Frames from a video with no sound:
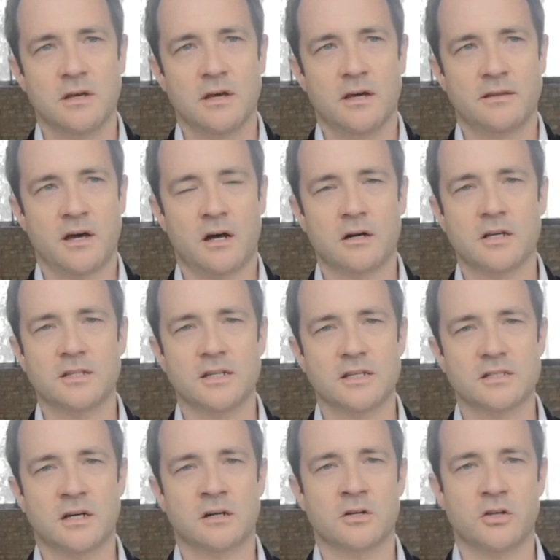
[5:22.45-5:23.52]
and
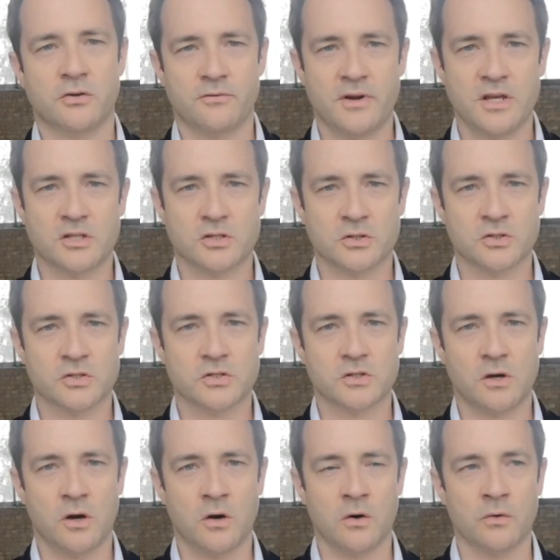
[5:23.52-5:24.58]
architects are curators
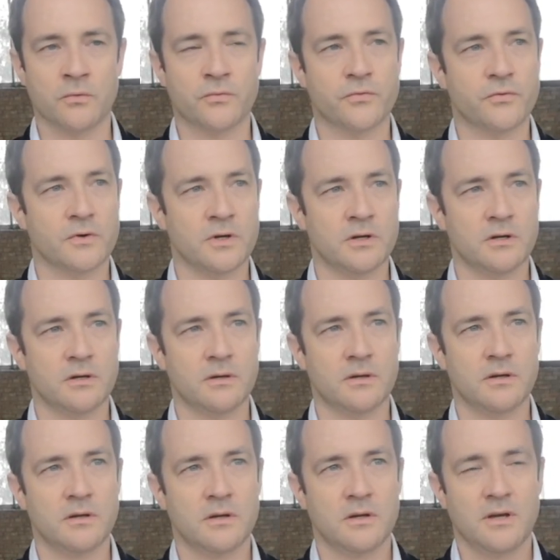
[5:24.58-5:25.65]
of
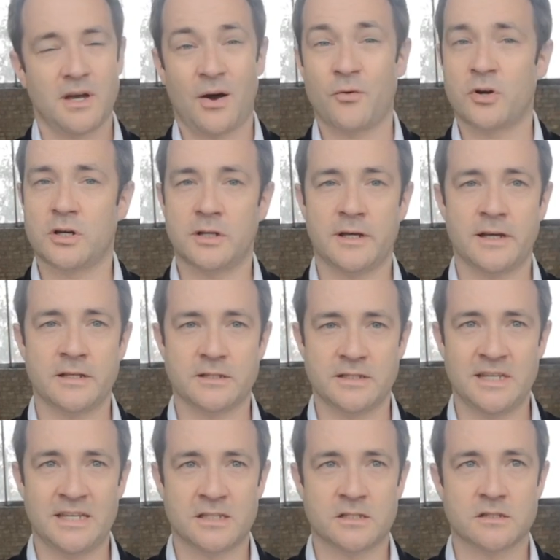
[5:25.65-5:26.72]
our client
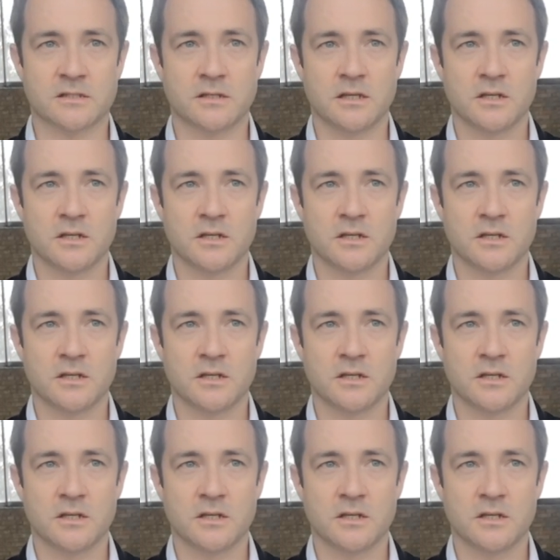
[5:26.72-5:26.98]
needs.